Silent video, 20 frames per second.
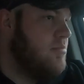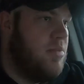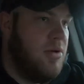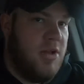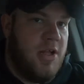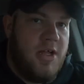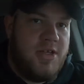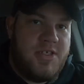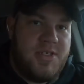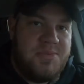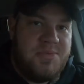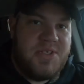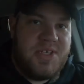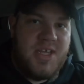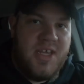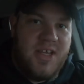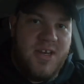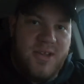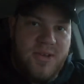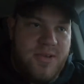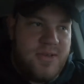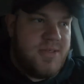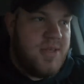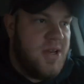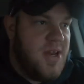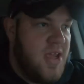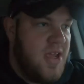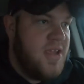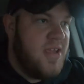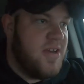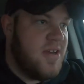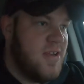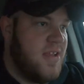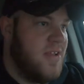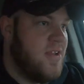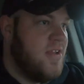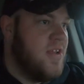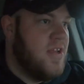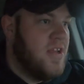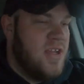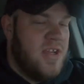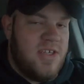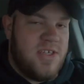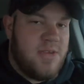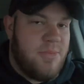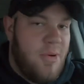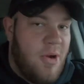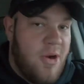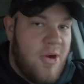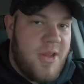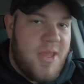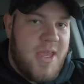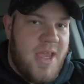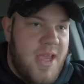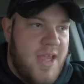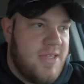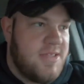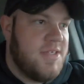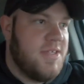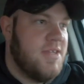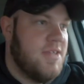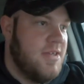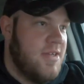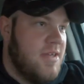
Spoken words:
pull out some Ski-Doos today and some Articats,